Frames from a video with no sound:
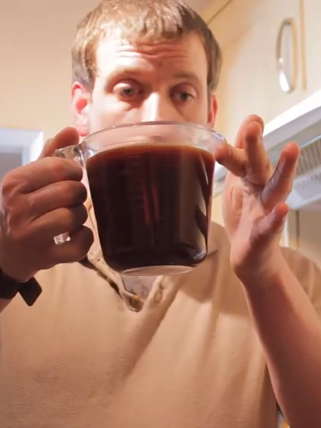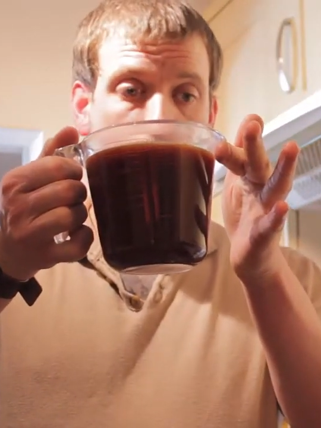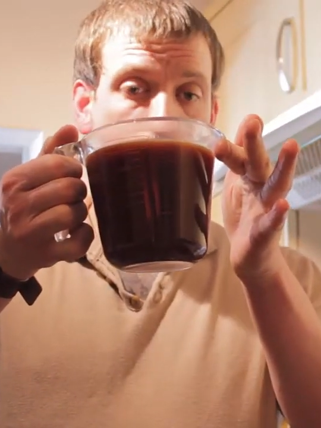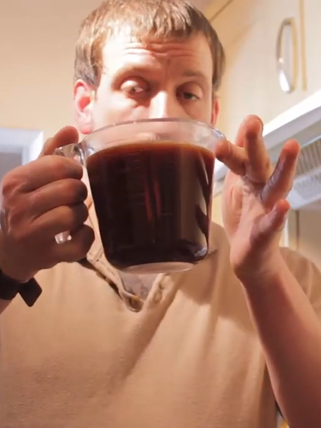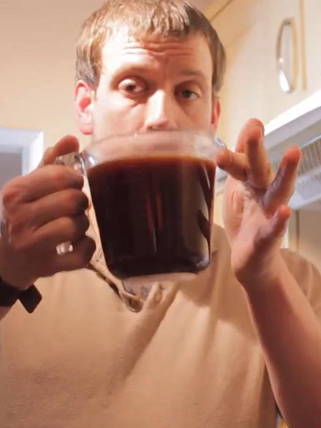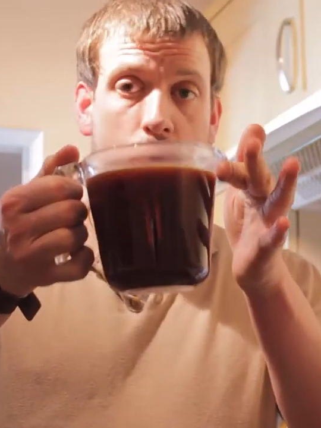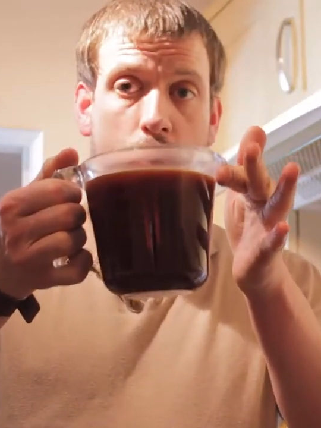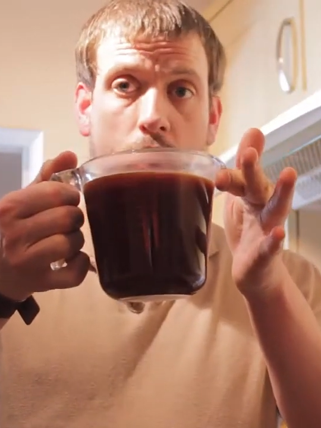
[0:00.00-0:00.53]
I'm
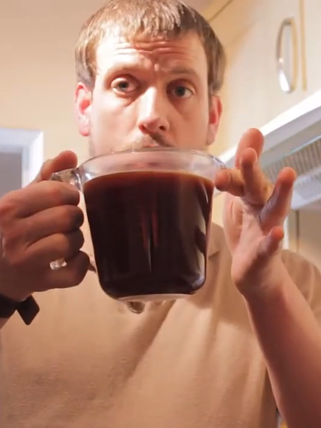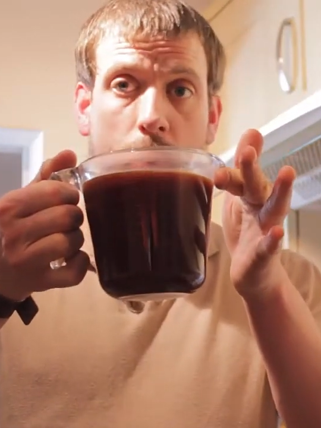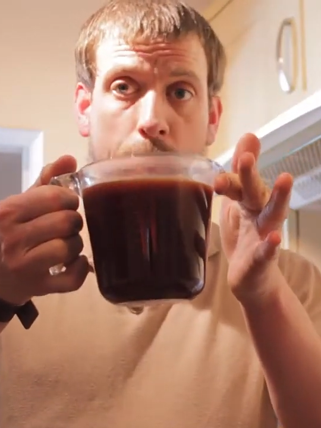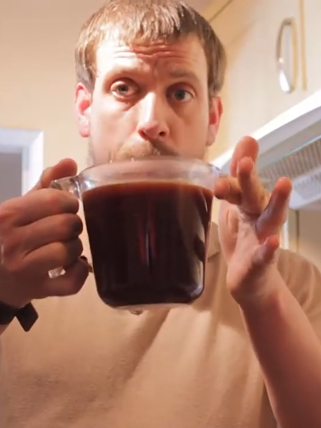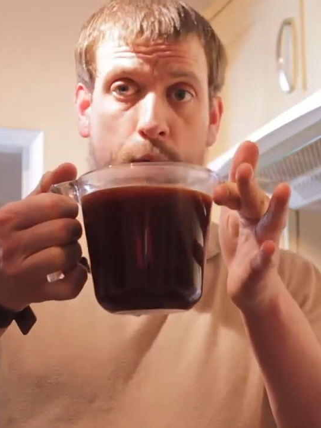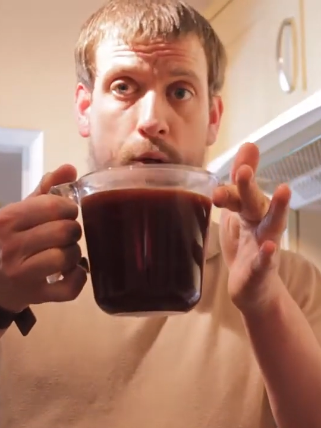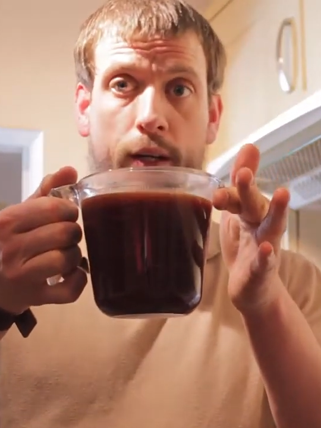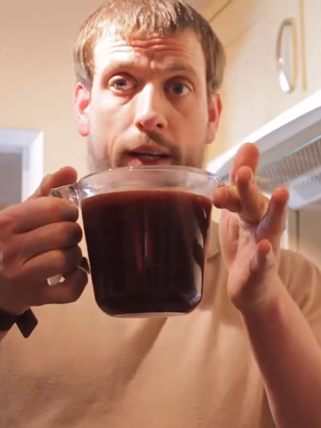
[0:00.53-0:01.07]
literally going to
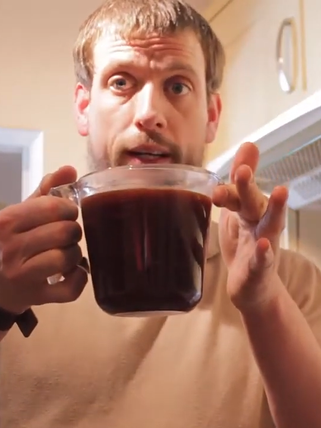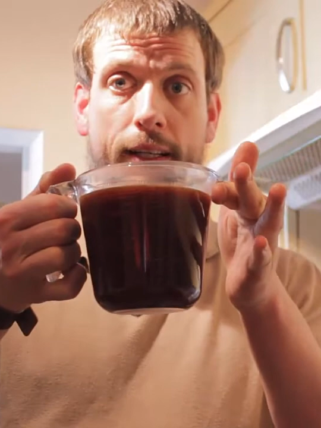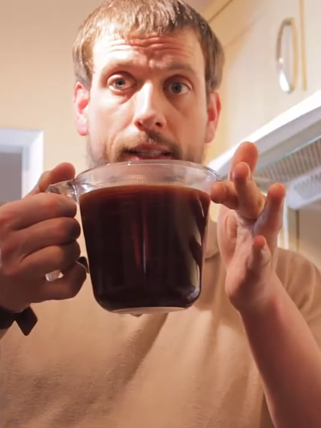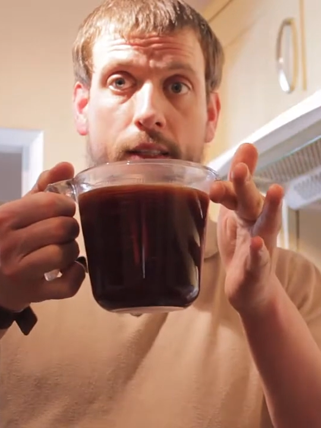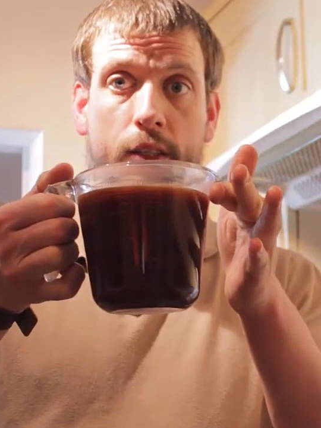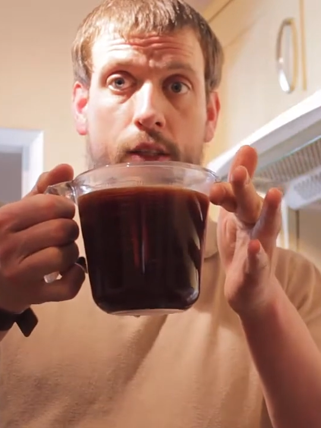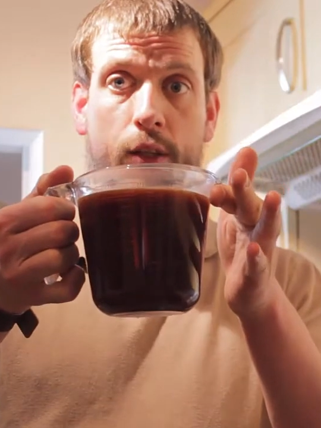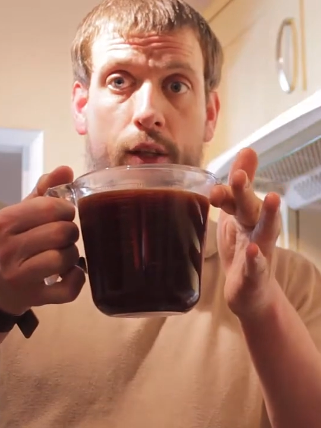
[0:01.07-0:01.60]
put it
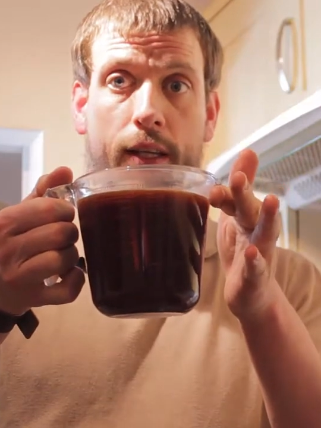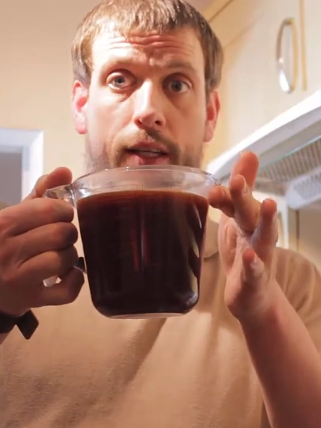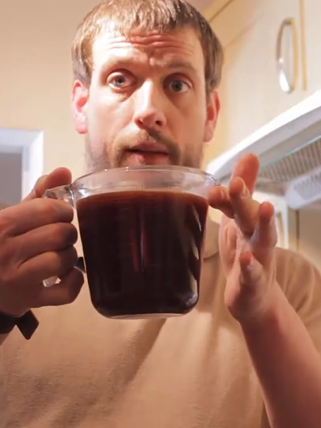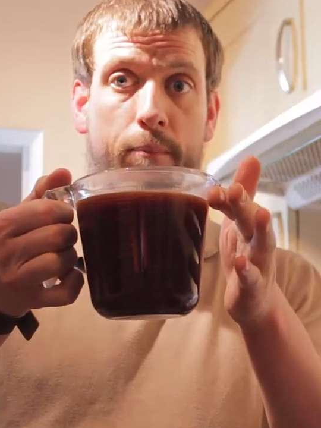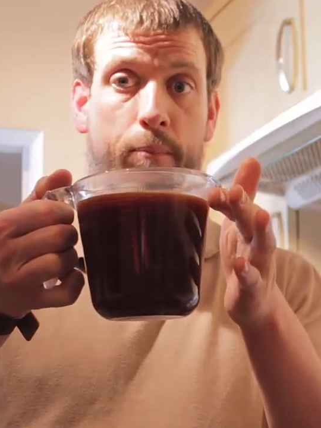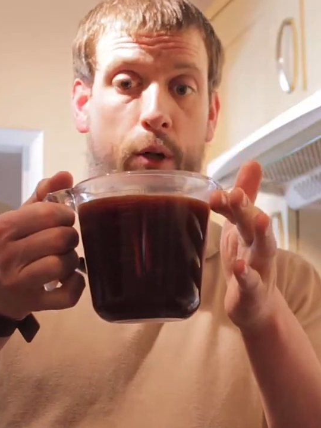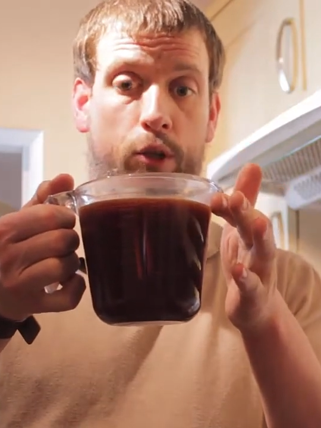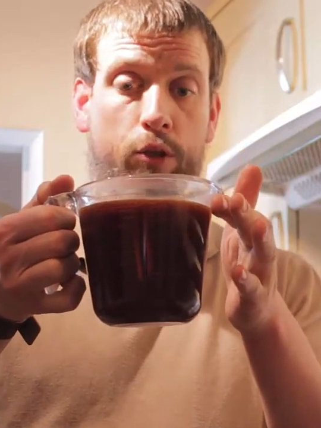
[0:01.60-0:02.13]
into
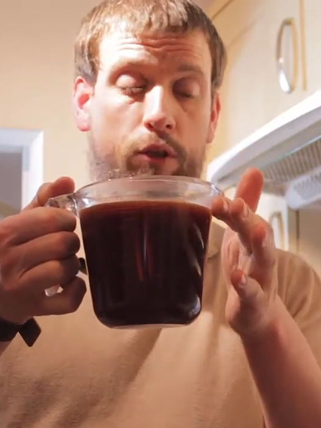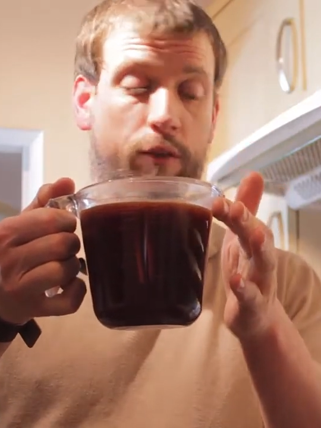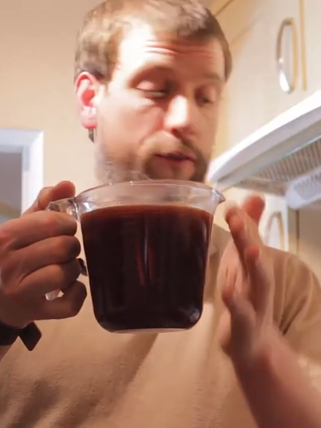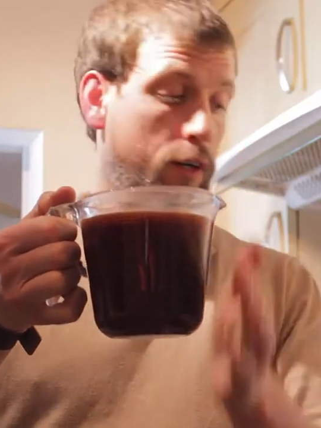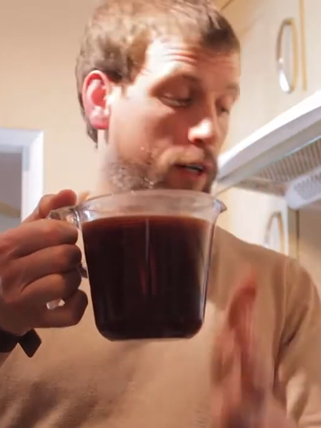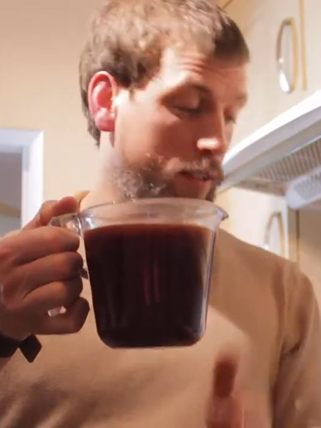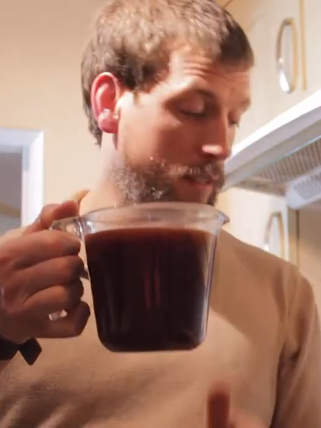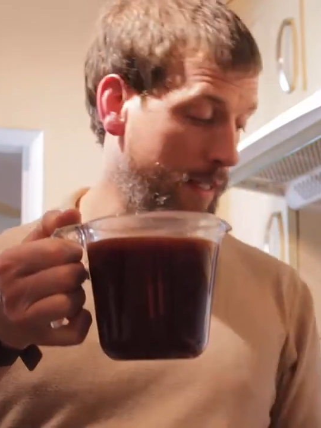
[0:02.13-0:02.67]
the bottle
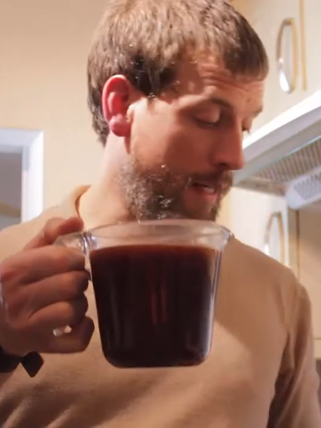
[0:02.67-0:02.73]
first,